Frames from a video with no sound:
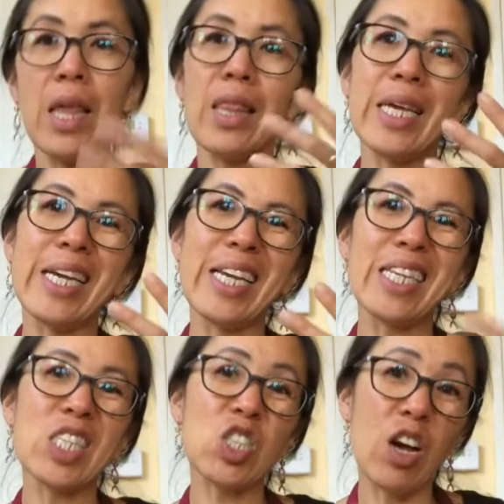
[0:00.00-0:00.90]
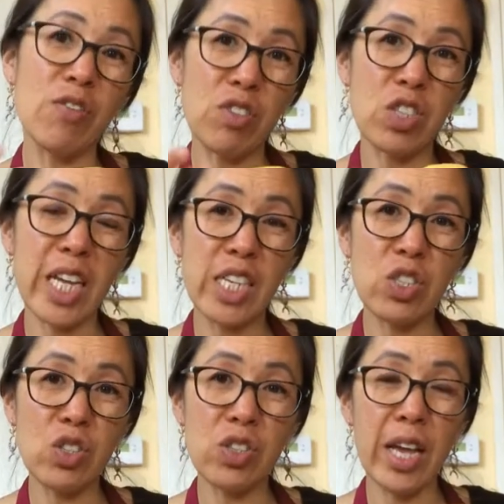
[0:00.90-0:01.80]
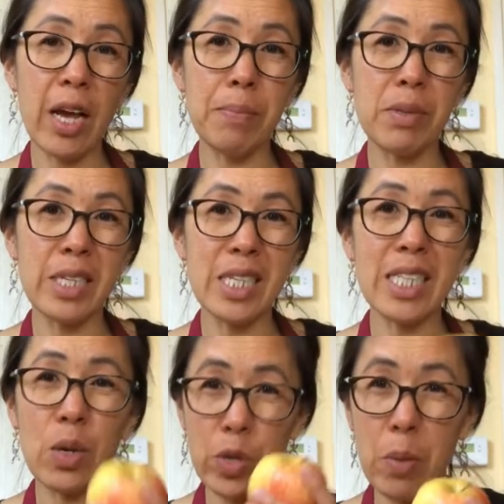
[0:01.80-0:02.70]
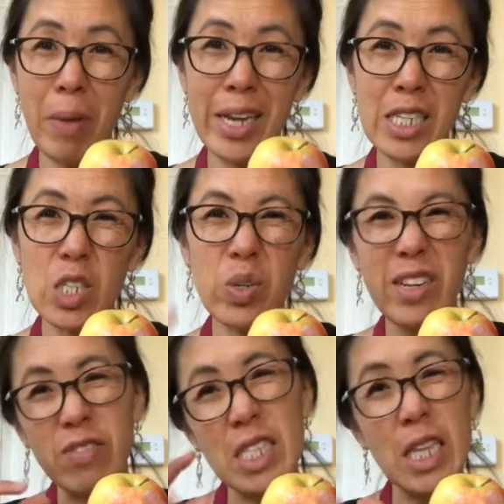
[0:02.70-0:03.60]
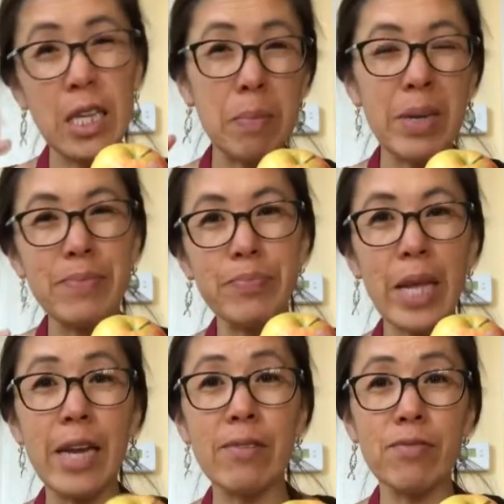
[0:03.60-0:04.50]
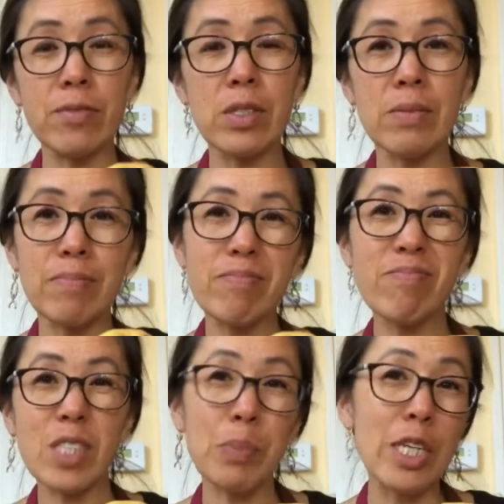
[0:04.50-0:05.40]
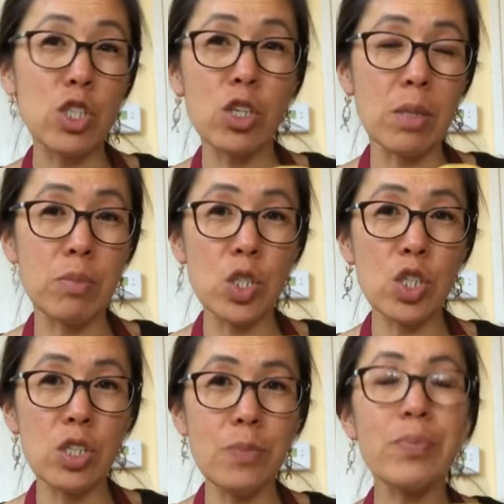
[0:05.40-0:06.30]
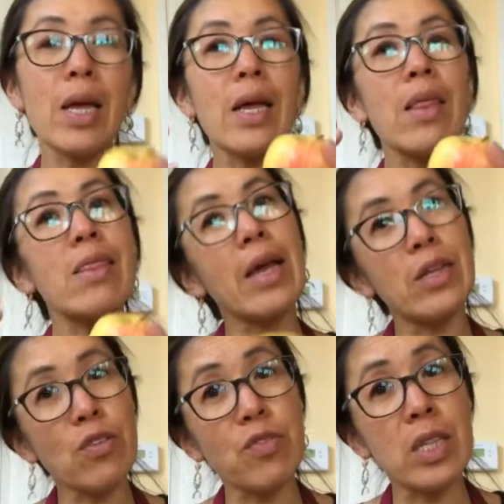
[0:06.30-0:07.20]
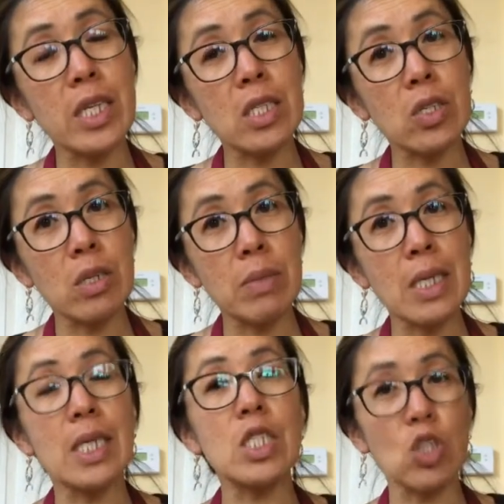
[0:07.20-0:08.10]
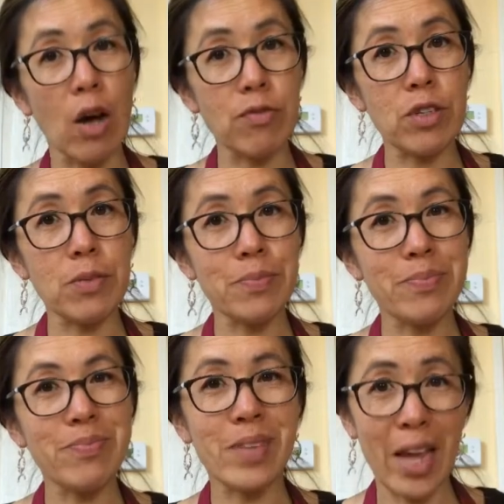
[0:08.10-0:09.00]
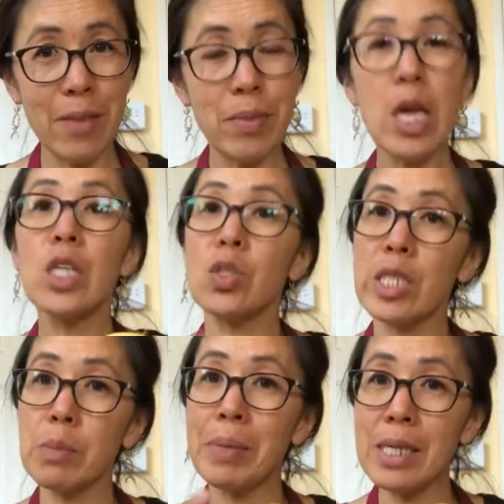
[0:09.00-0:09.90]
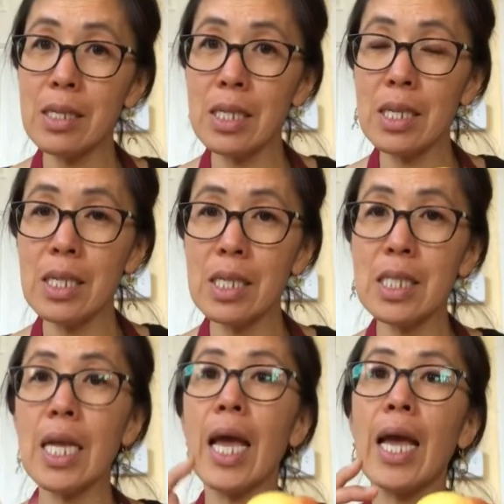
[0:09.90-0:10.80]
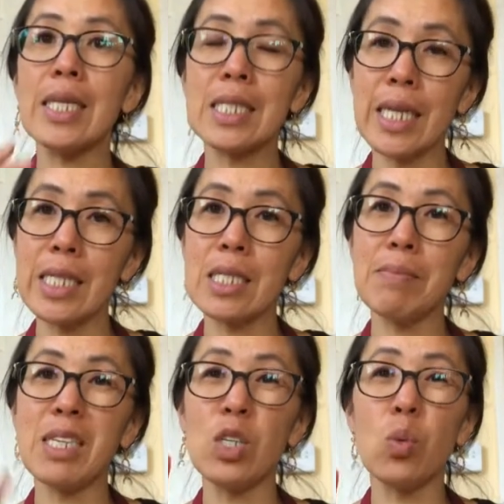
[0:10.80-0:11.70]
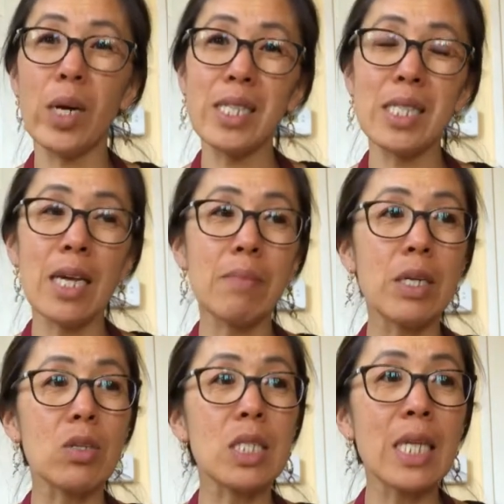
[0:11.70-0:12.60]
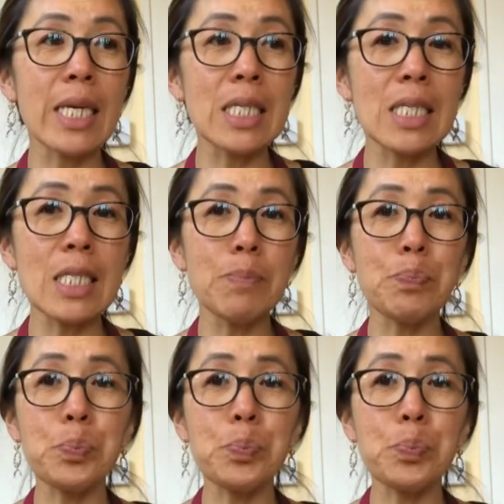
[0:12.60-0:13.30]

The softer texture the apple is, like when you bite into it, if it's a little bit kind of spongier or mushier, then your filling is going to be softer. Okay, so let's peel these and slice them into 1 centimeter slices.